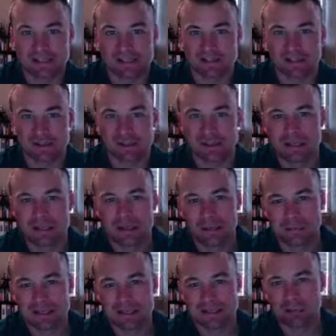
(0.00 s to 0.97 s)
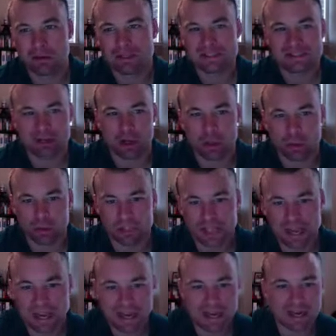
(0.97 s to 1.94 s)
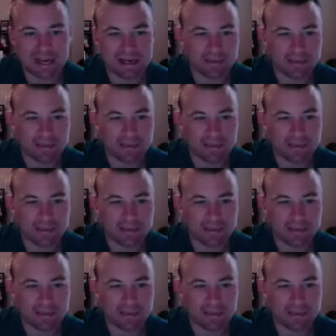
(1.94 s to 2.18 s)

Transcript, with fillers: So price point is okay.